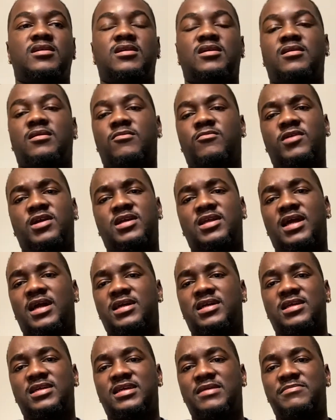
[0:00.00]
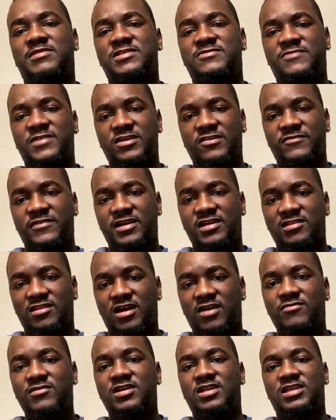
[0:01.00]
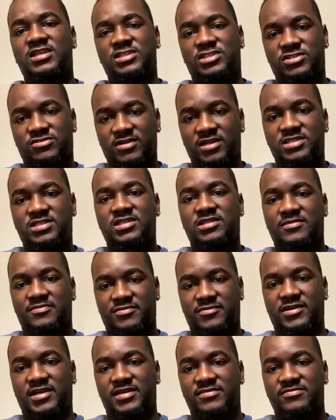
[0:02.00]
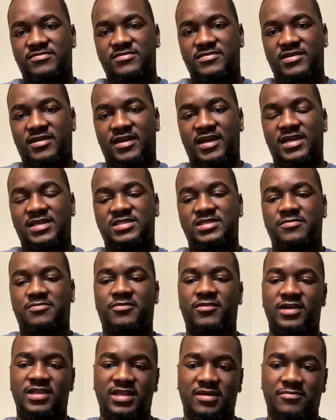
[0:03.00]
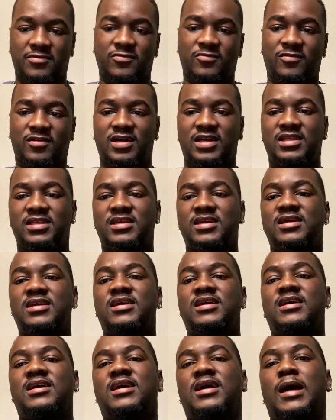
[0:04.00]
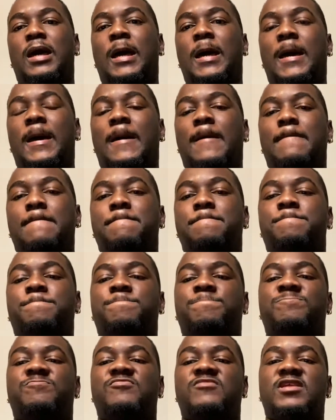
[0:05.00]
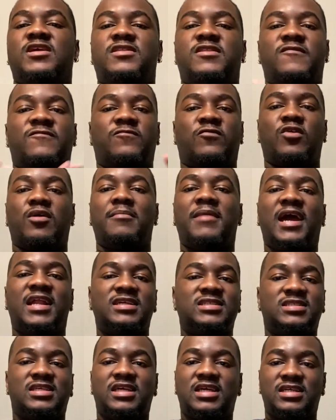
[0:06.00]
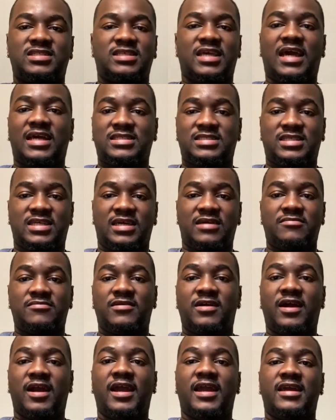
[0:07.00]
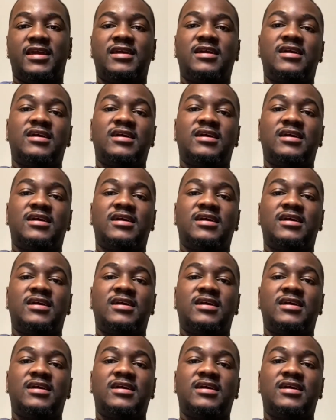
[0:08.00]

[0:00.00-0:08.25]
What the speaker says: We're not going to keep this video very long. We're going to get straight to the point. All right. So point number one, the format is the exact same. All right.